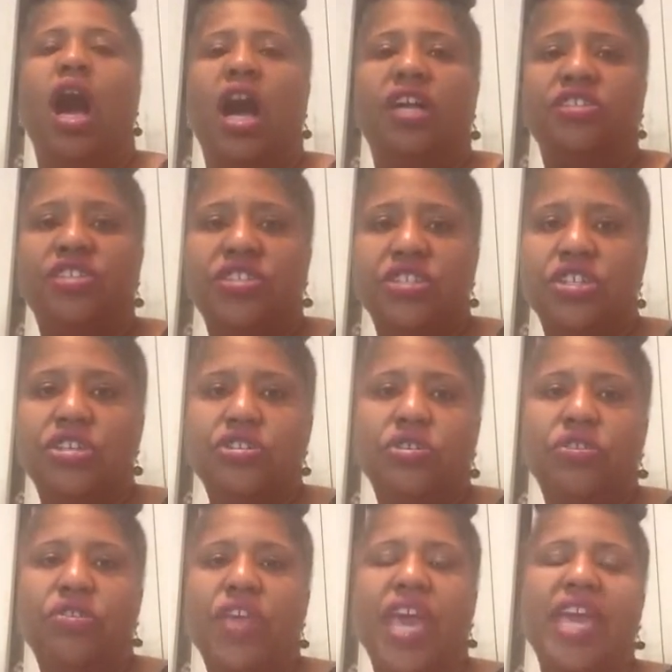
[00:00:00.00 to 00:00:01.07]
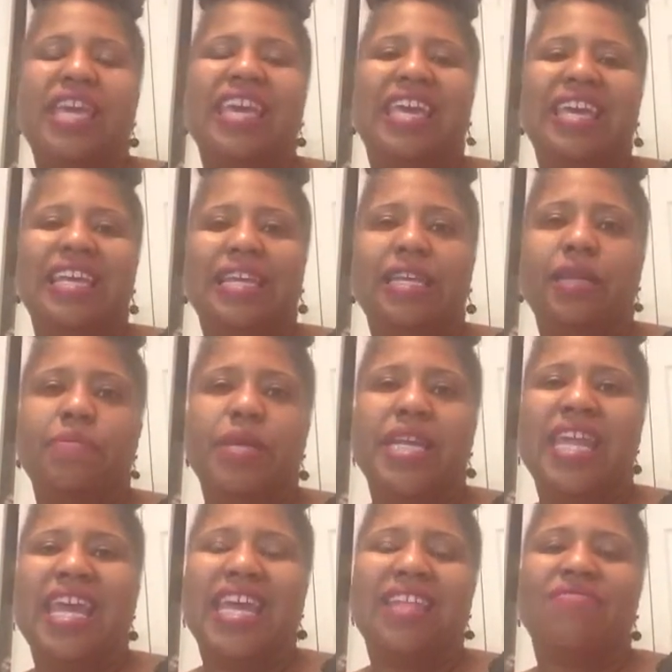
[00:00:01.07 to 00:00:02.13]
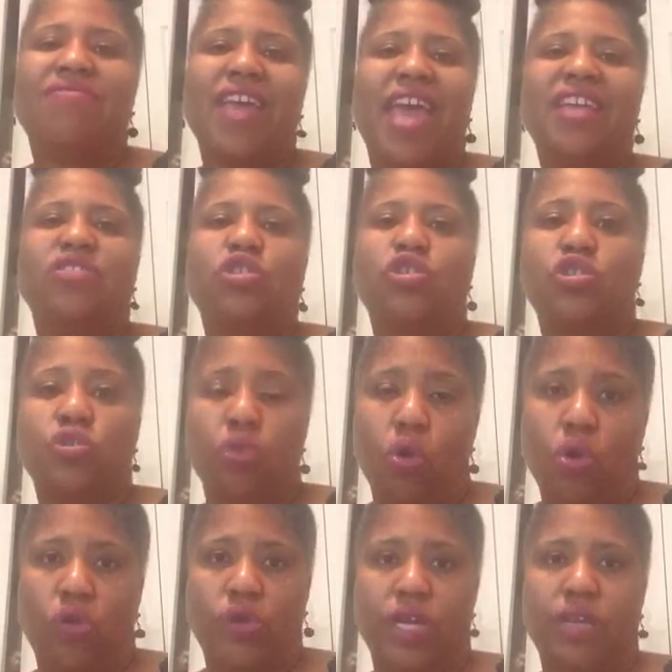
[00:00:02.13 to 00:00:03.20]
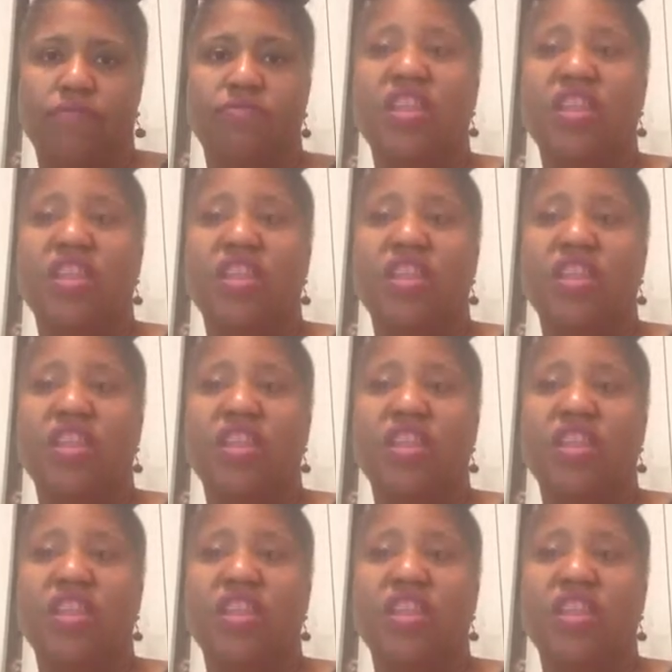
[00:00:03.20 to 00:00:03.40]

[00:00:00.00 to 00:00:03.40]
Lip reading: until they eliminate that story